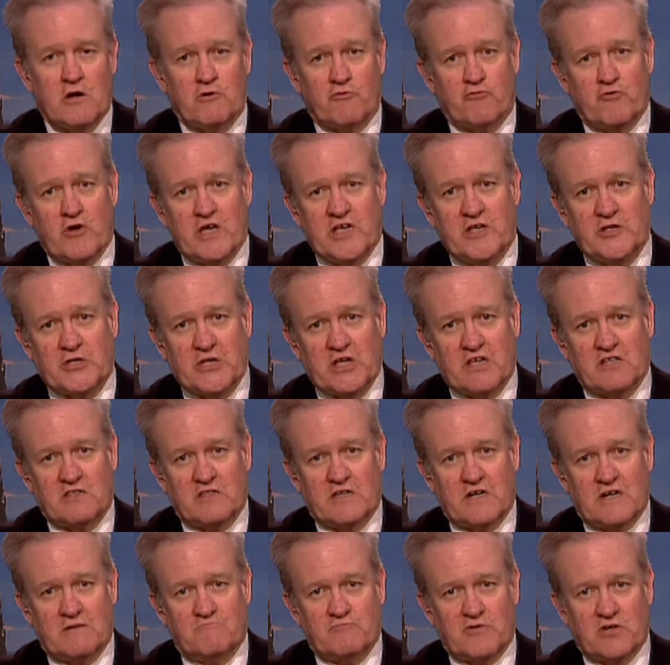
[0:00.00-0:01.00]
raising
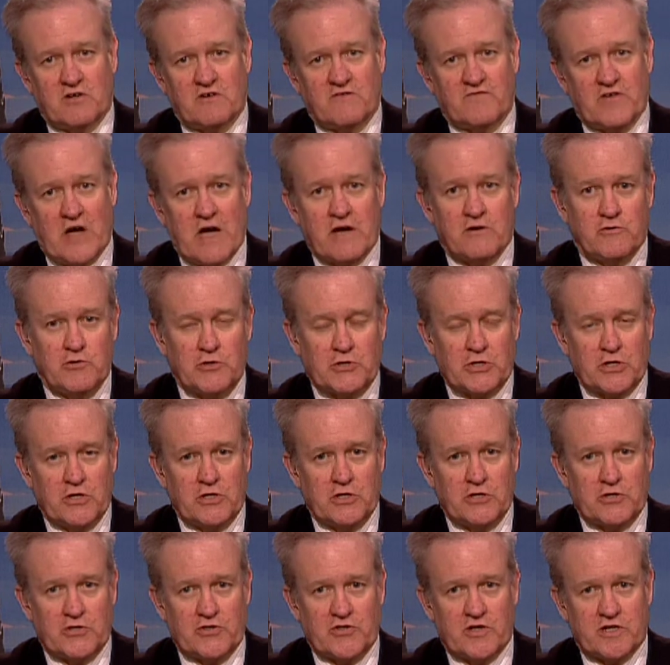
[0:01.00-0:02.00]
the number of
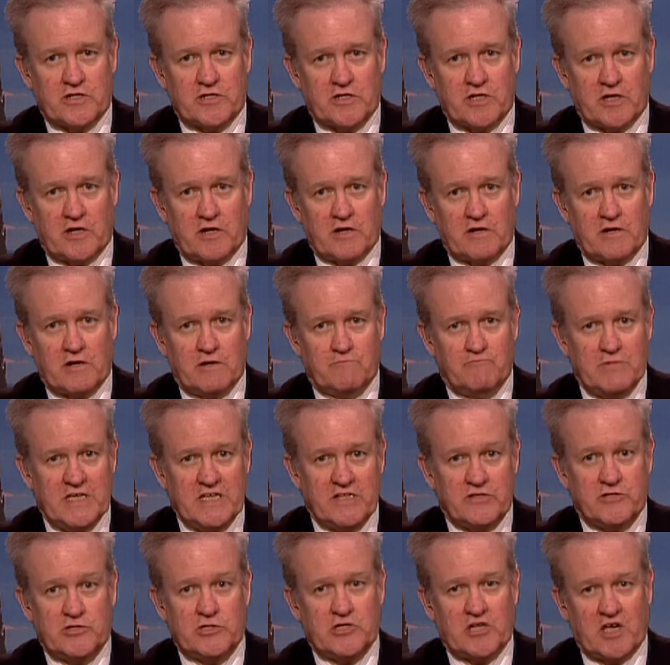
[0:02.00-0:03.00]
houses that are,
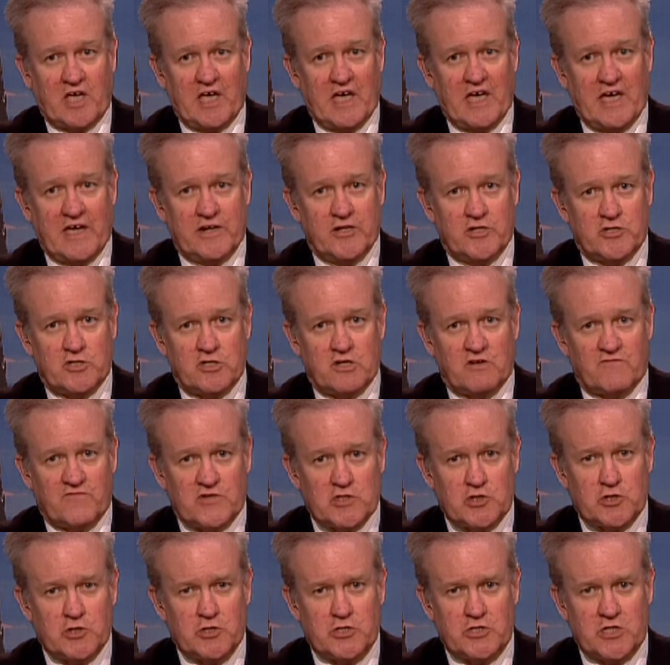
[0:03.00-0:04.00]
meet uh, energy
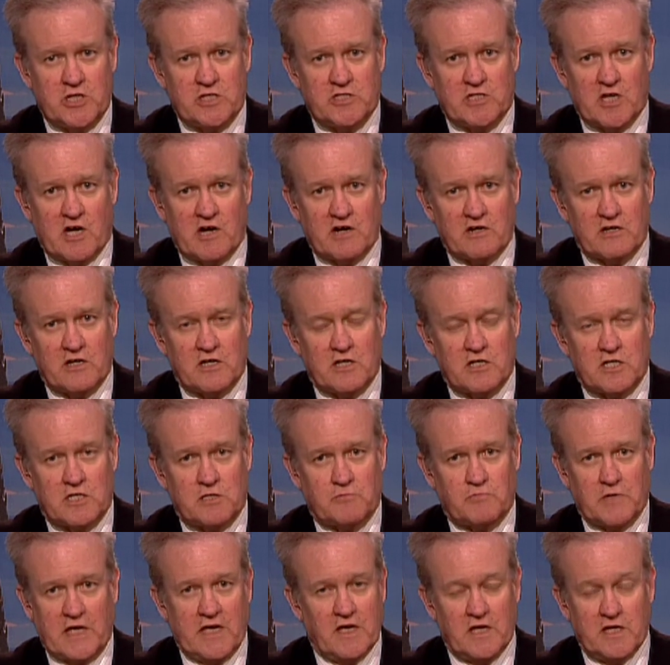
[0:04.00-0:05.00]
efficiency
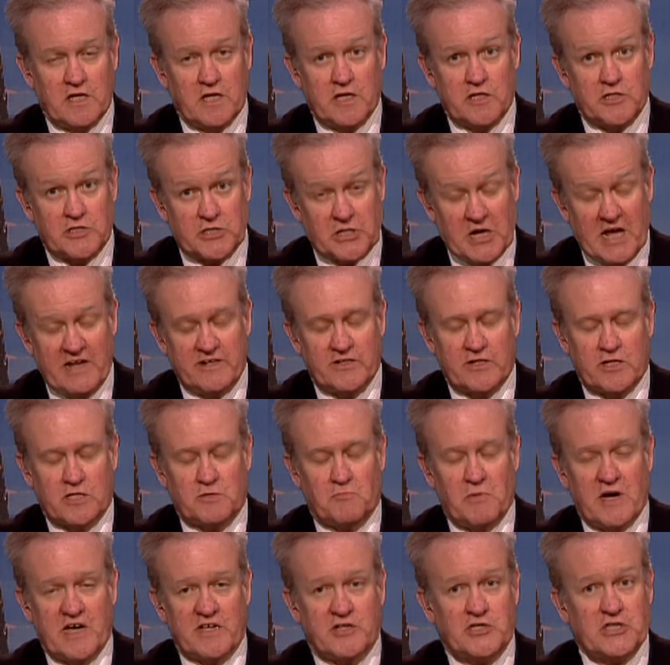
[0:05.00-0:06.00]
targets uh,
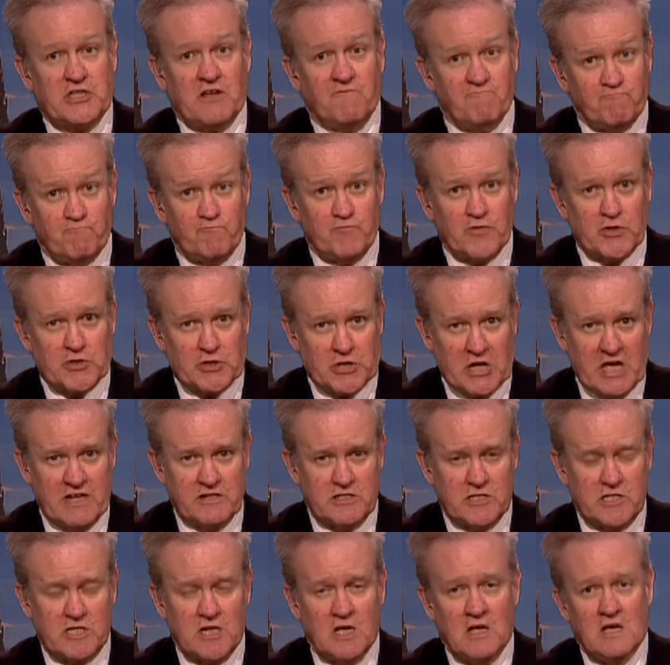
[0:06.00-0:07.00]
standards by
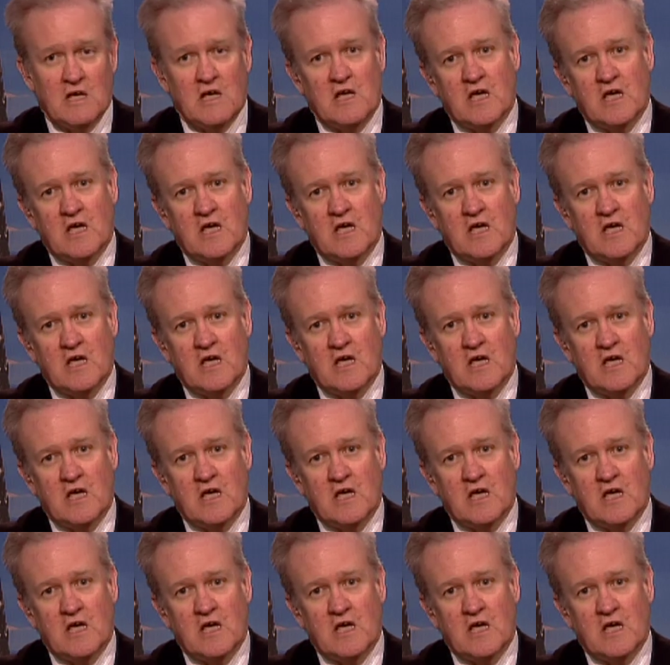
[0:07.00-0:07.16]
7%.